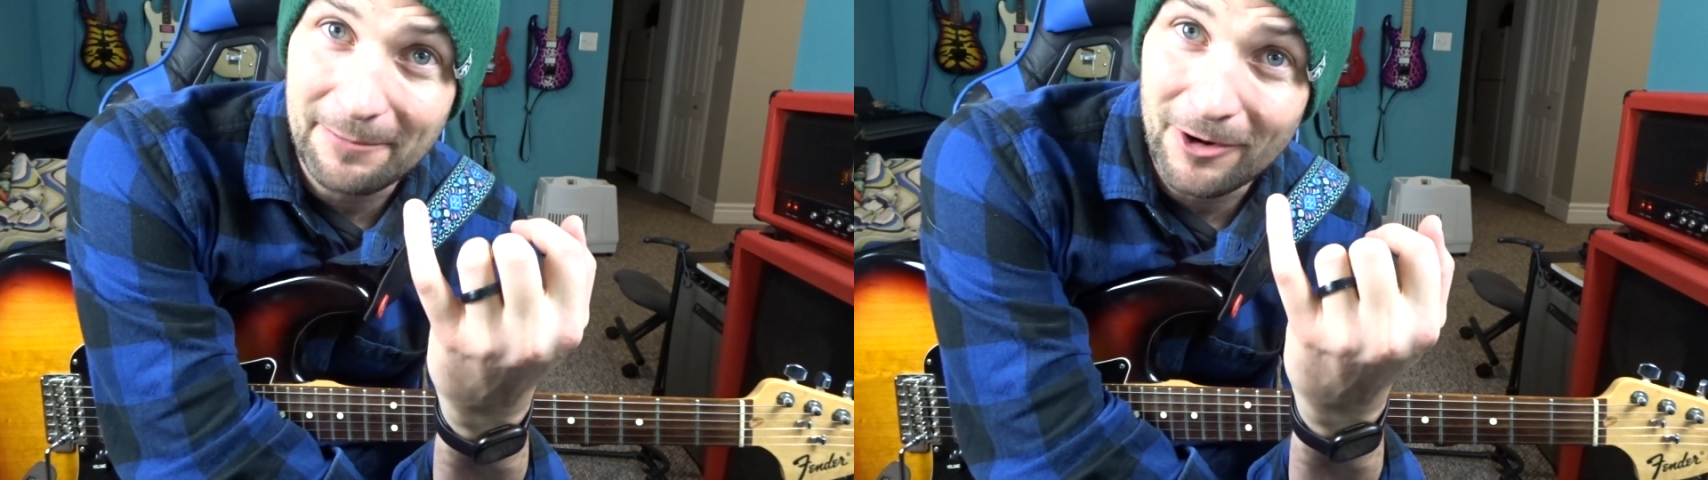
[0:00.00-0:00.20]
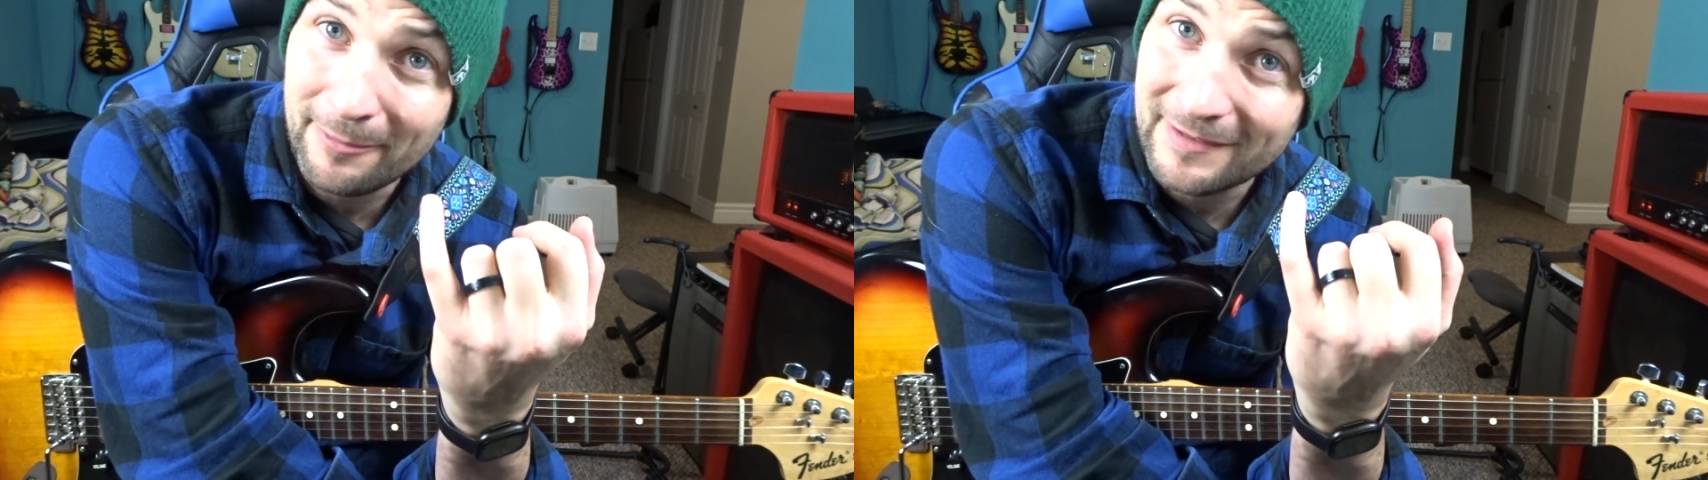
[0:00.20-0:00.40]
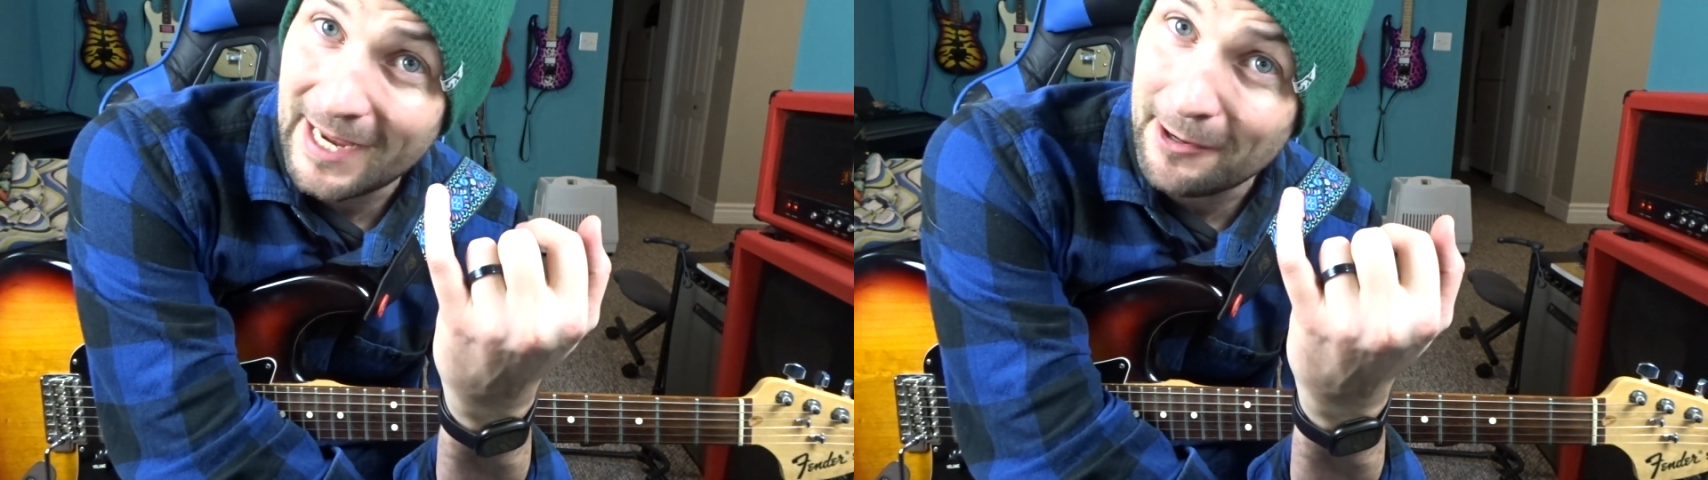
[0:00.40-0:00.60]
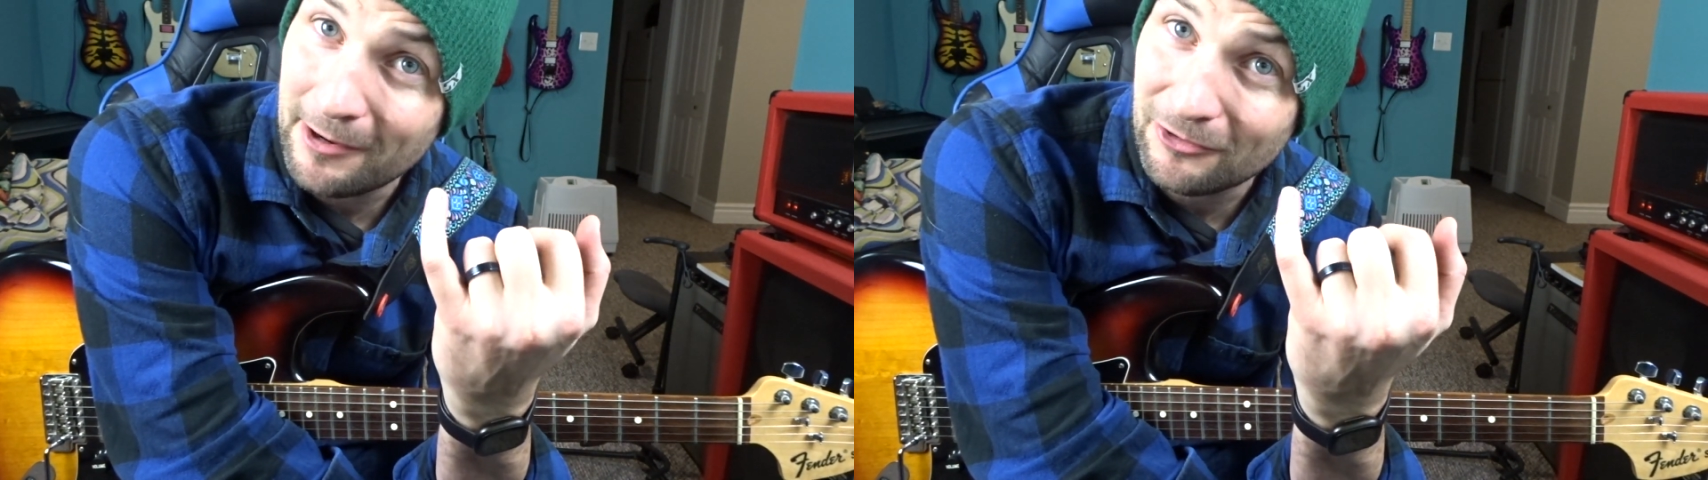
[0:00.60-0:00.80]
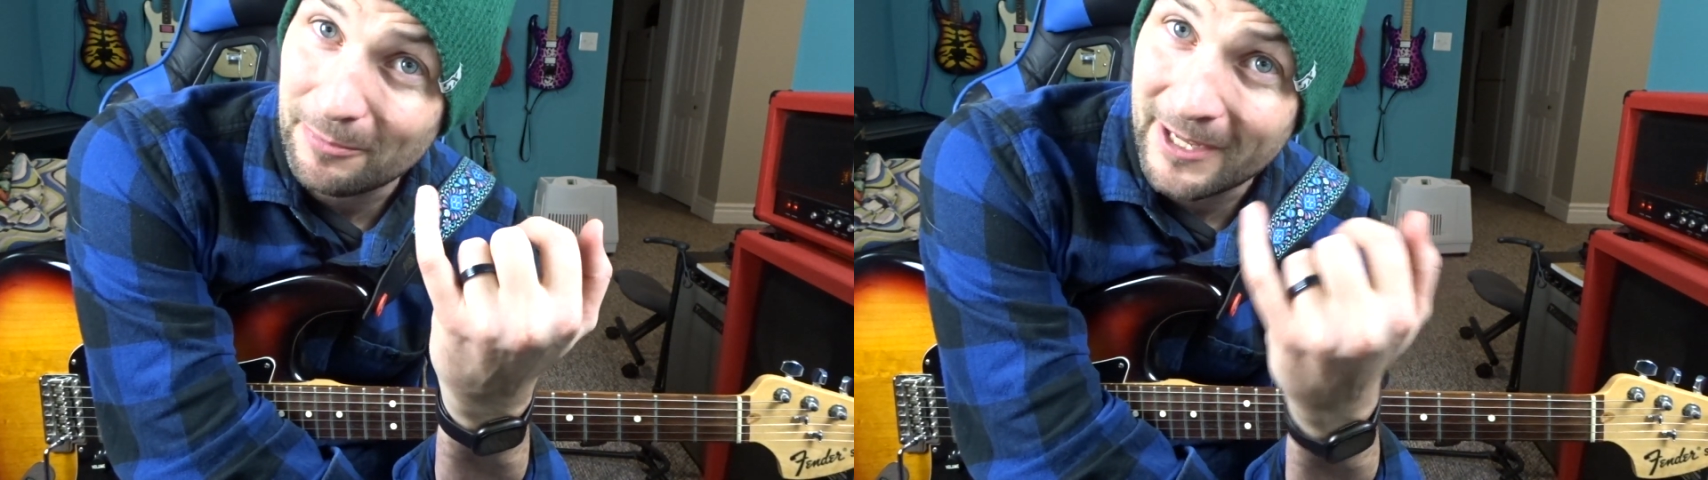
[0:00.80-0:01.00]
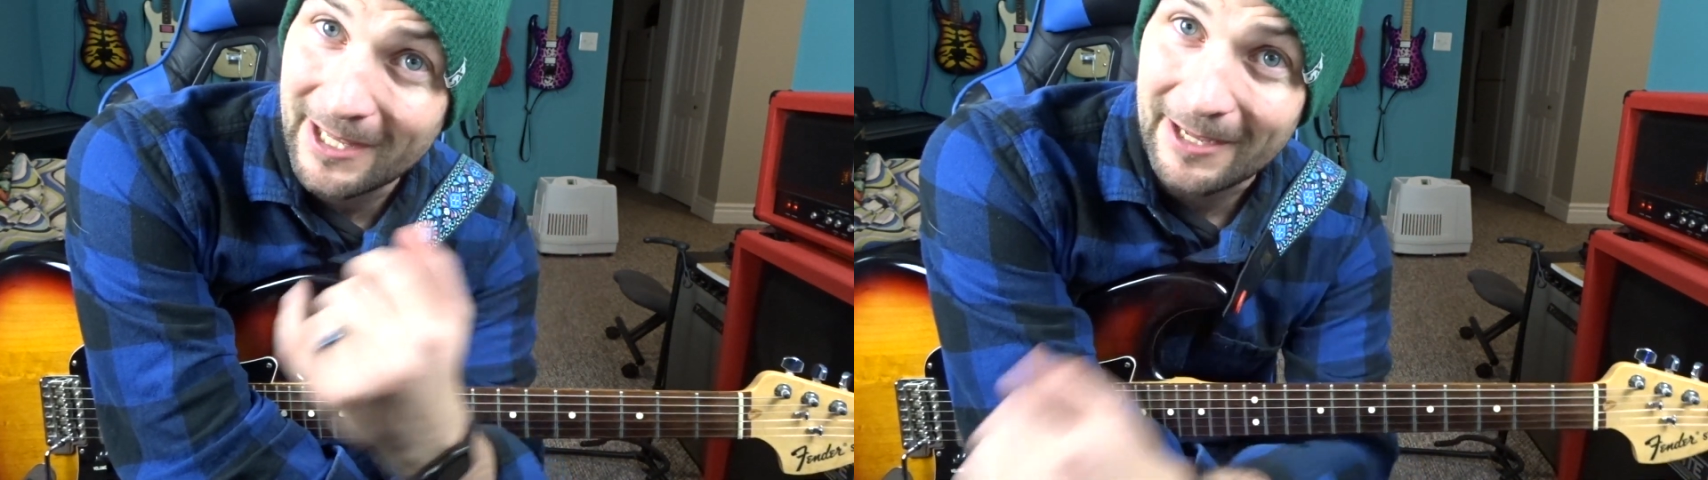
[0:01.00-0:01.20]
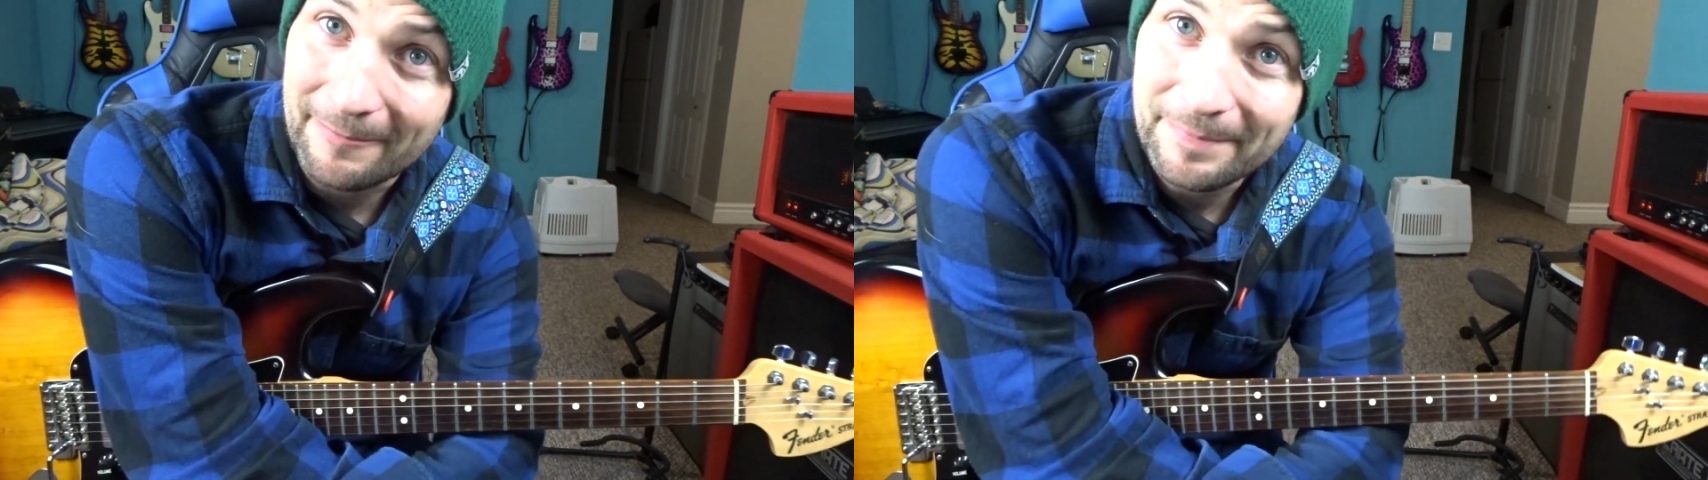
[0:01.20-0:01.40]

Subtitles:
probably tire out your pinky.